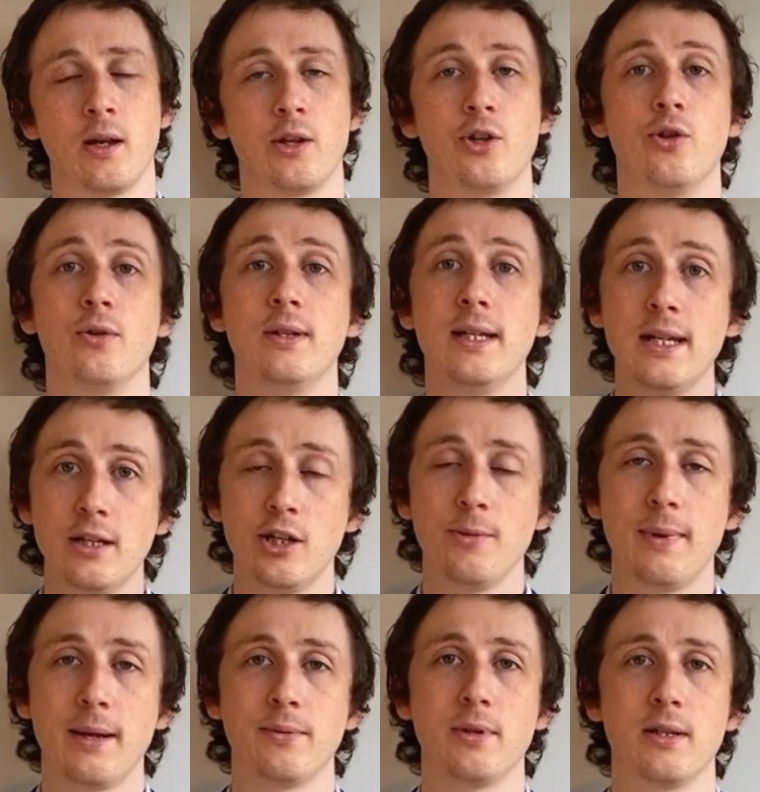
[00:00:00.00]
You need to
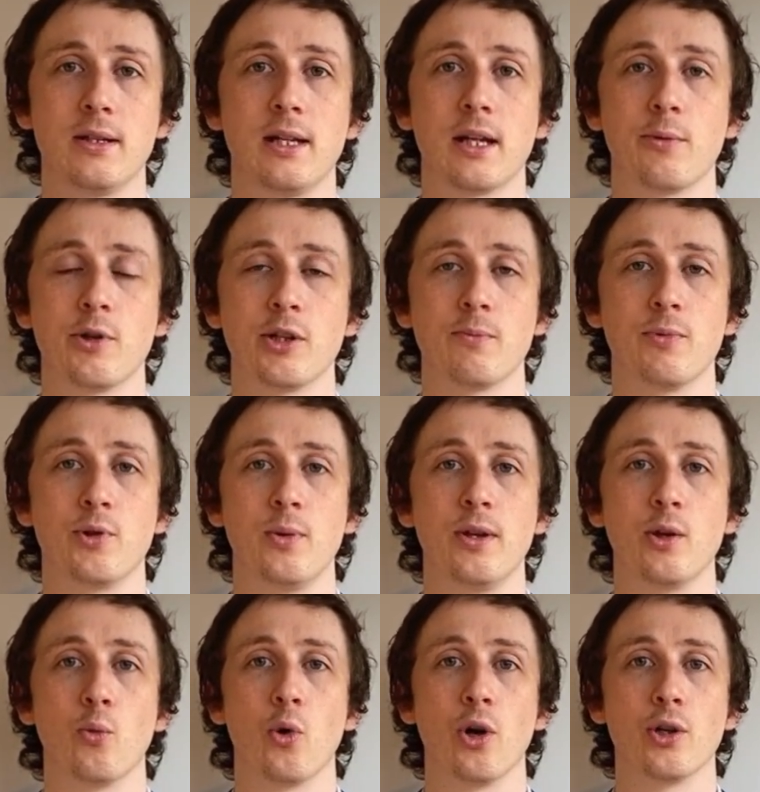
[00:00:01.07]
be able to distinguish between
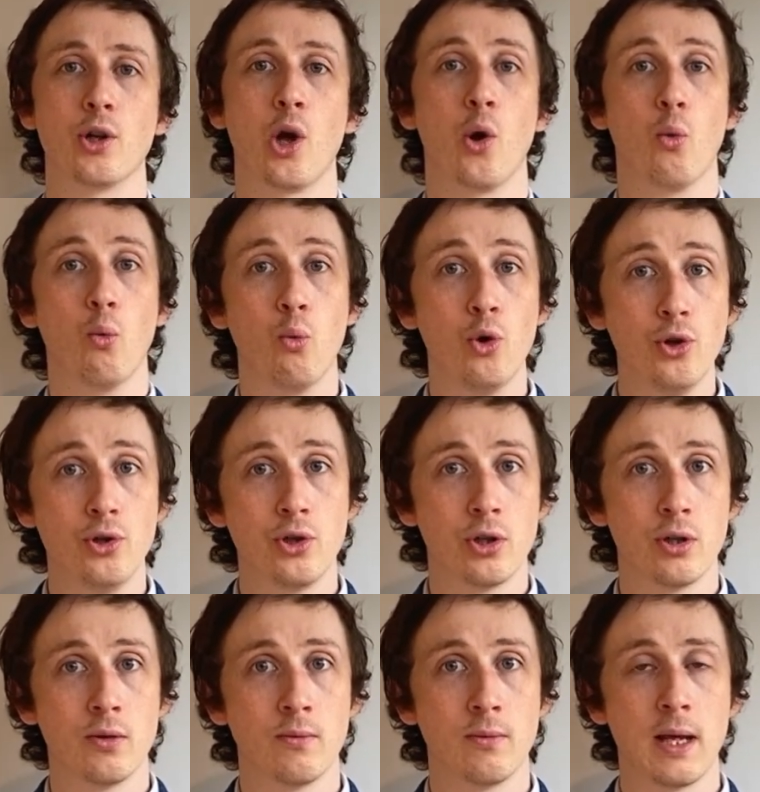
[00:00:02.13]
the word would
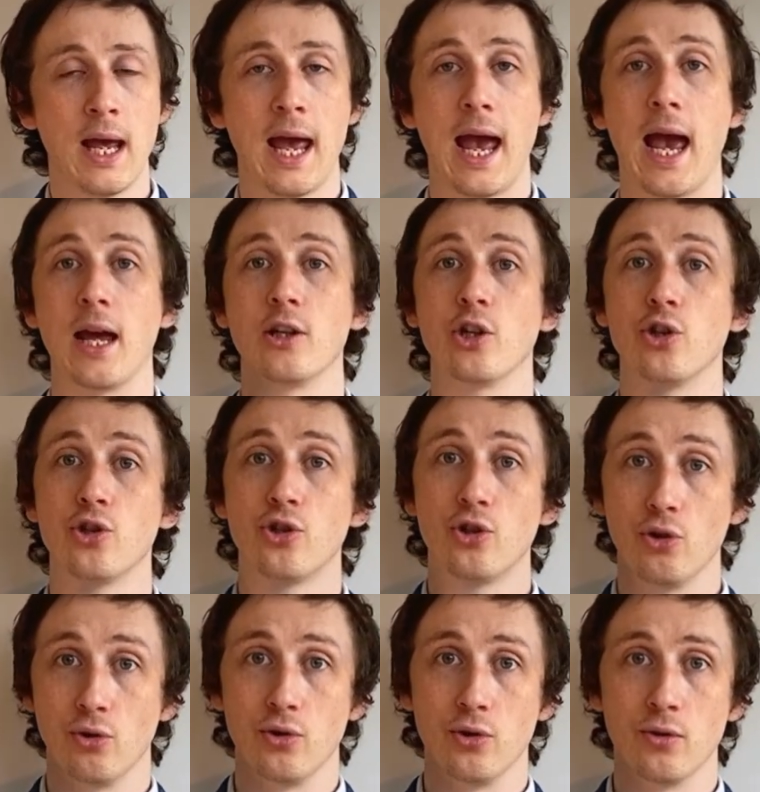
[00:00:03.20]
and
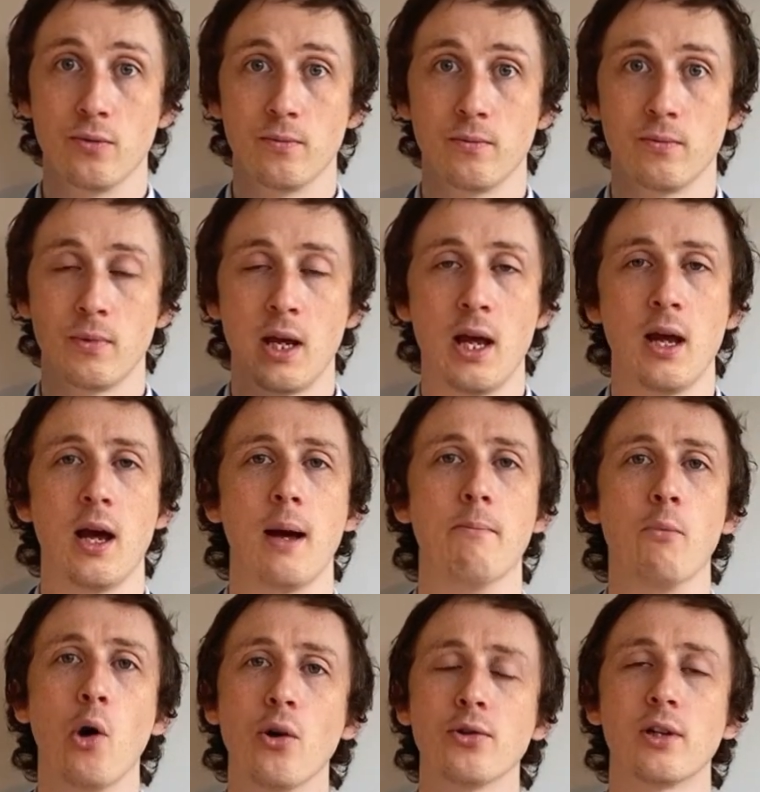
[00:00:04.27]
should. A
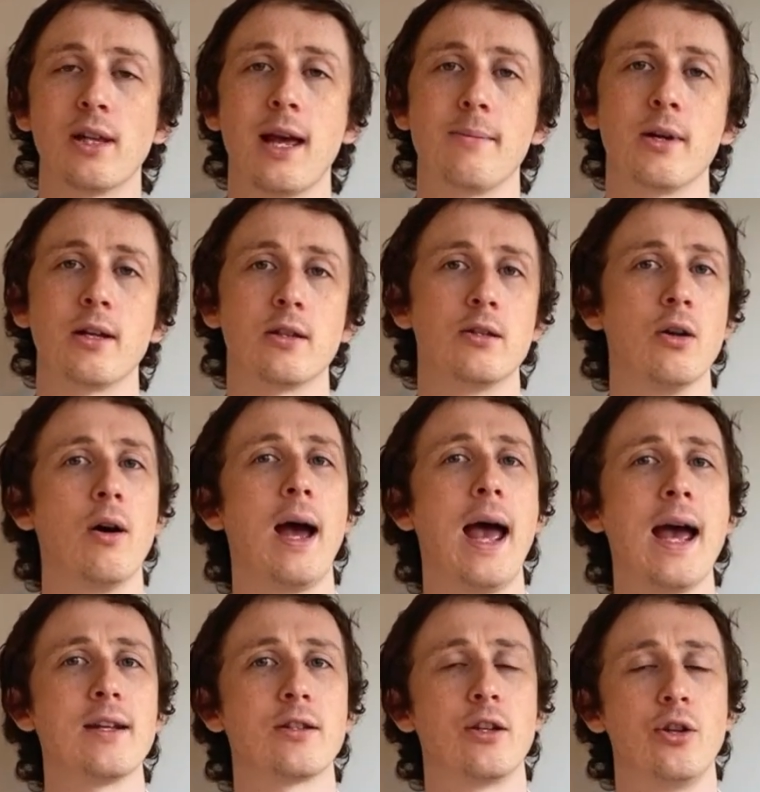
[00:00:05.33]
moral dilemma is not
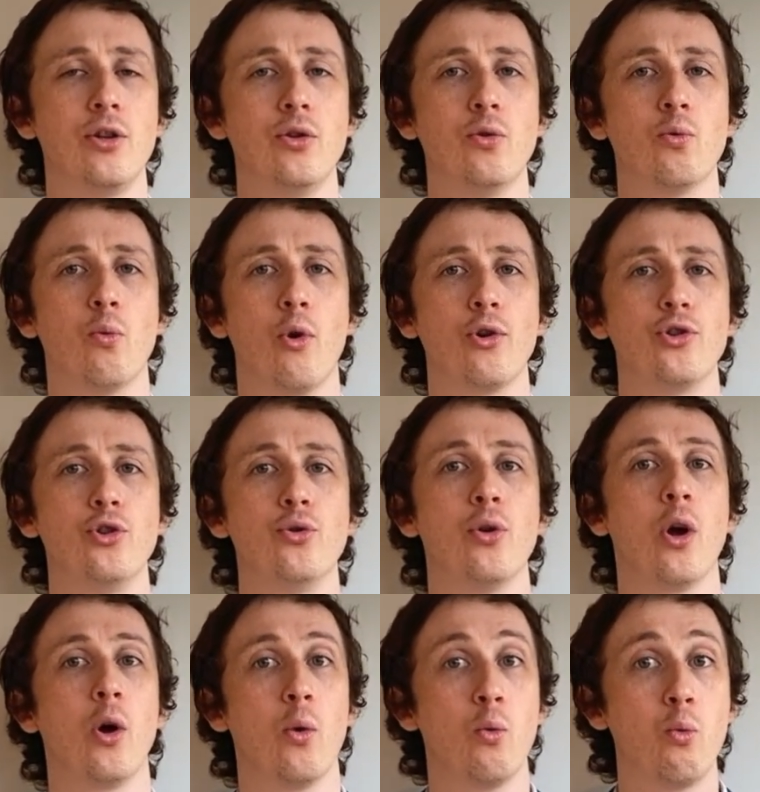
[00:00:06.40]
asking you what you
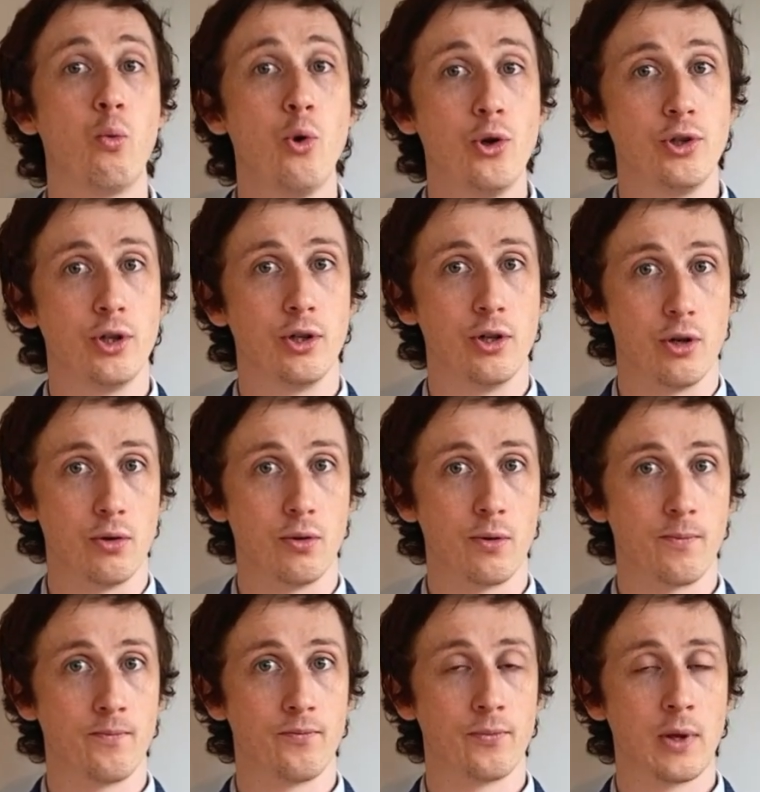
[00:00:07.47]
would do.
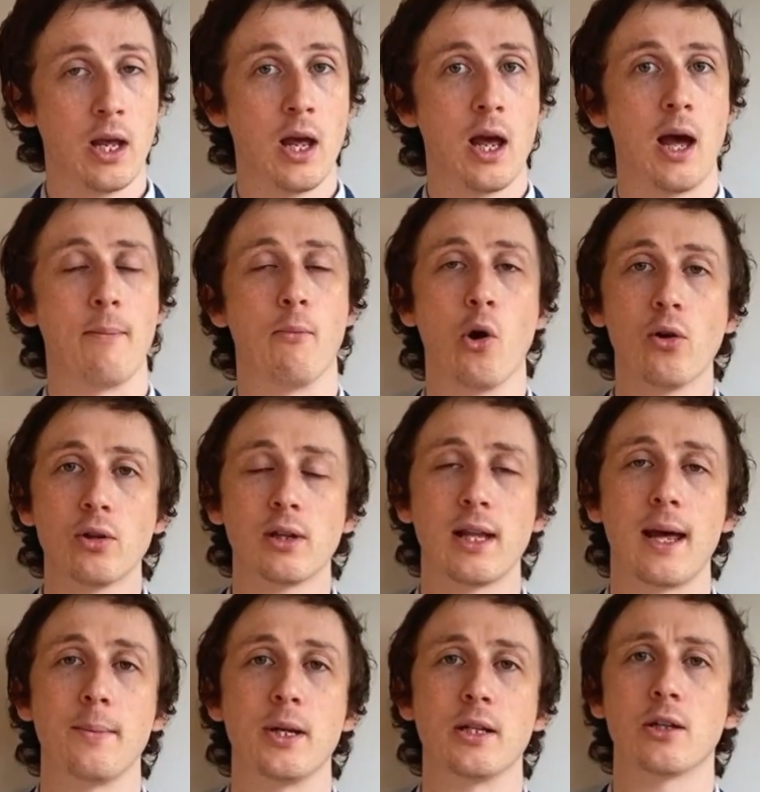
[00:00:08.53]
A moral
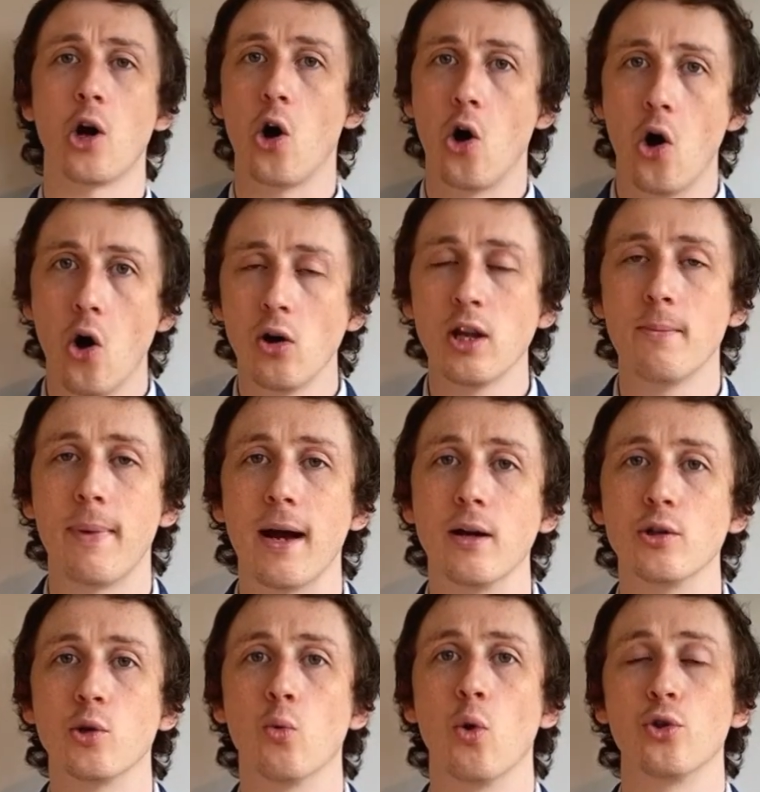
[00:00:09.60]
dilemma is all
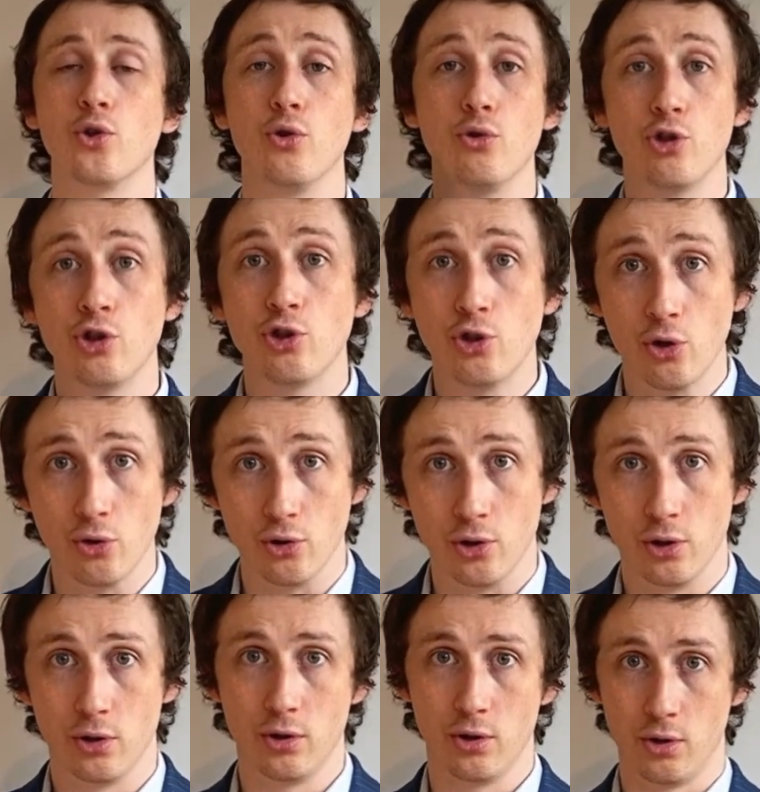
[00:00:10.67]
about what you
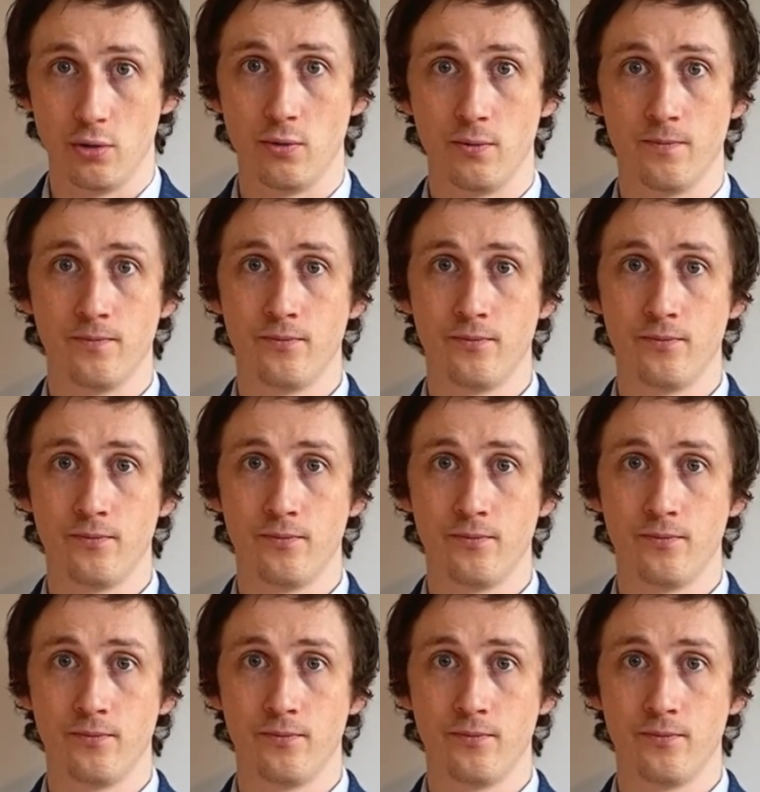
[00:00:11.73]
should do.